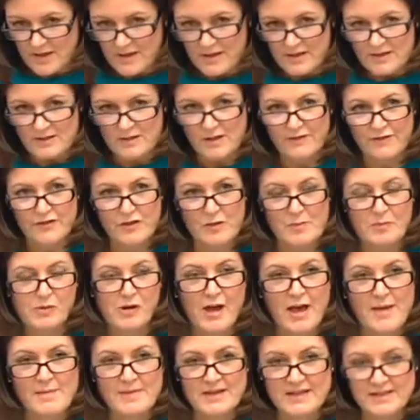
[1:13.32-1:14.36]
So for the
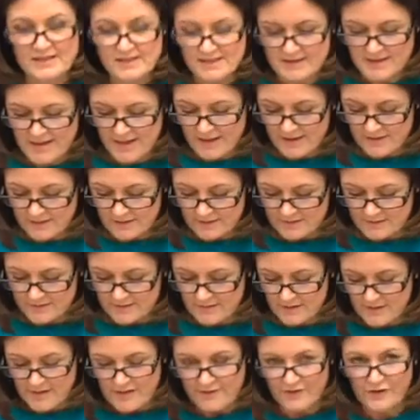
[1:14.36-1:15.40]
Prime Minister,
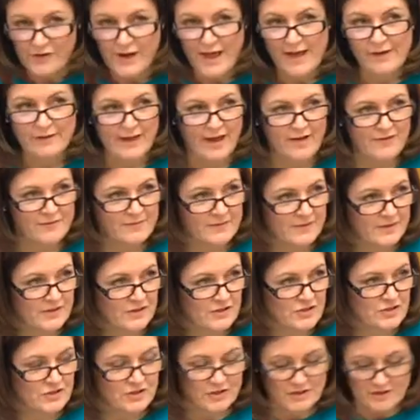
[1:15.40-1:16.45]
for our
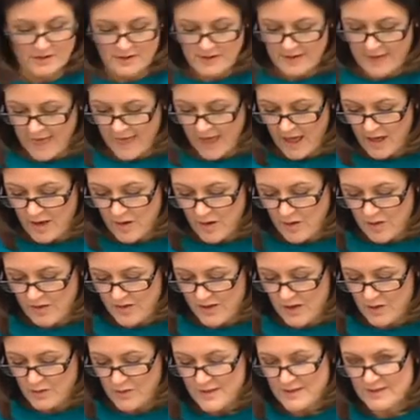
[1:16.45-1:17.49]
government,
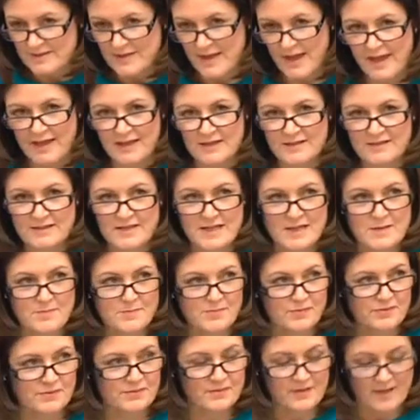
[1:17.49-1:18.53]
there is a
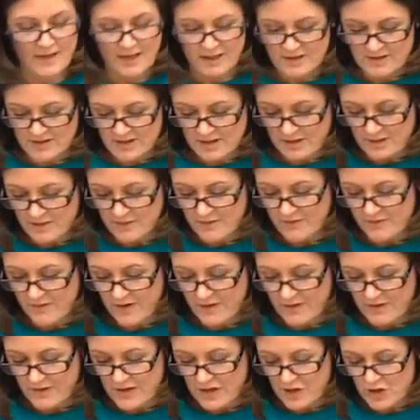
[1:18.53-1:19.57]
deep and a
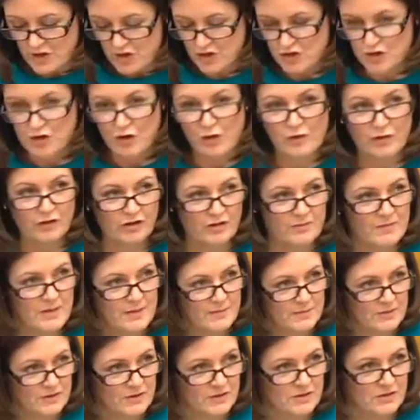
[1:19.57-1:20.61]
very strong
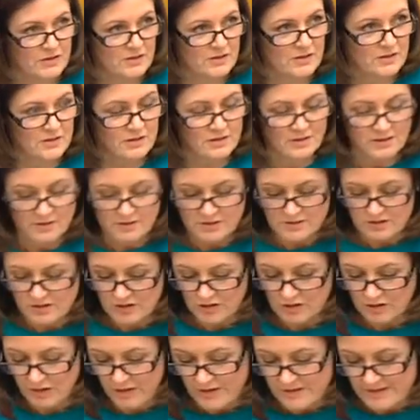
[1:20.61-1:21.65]
commitment to
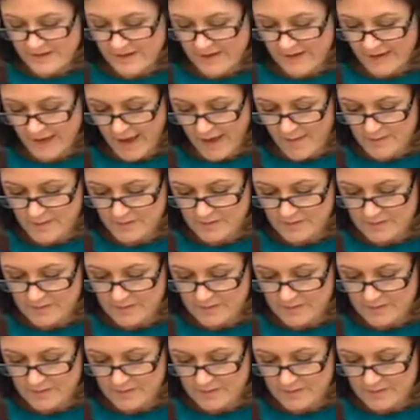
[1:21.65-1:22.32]
closing the gap.